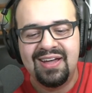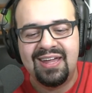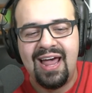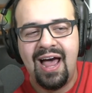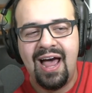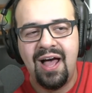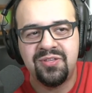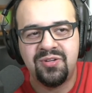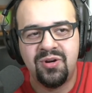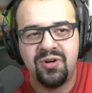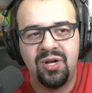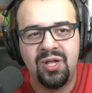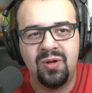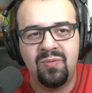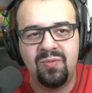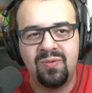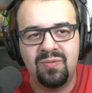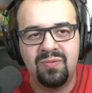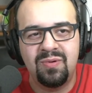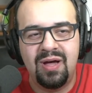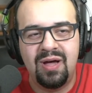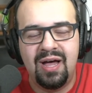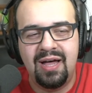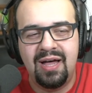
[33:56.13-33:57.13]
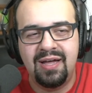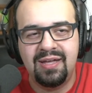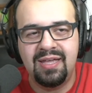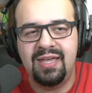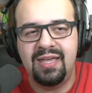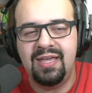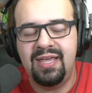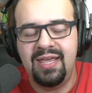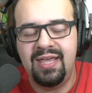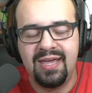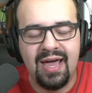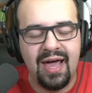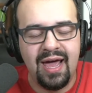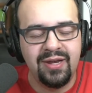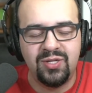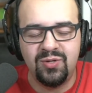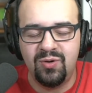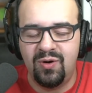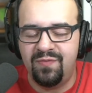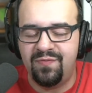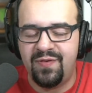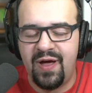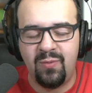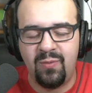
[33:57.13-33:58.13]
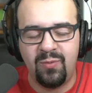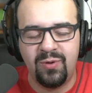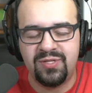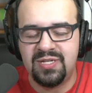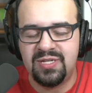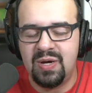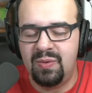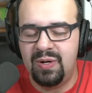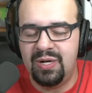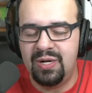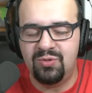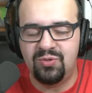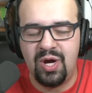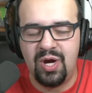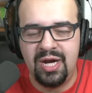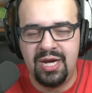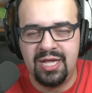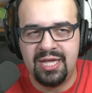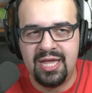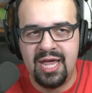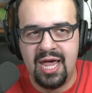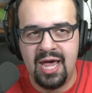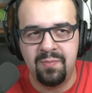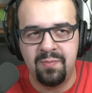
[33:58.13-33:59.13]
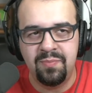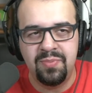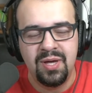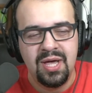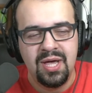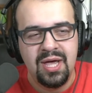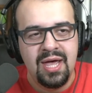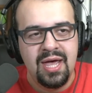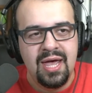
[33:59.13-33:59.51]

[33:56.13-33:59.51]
he got into a fight with someone in training camp,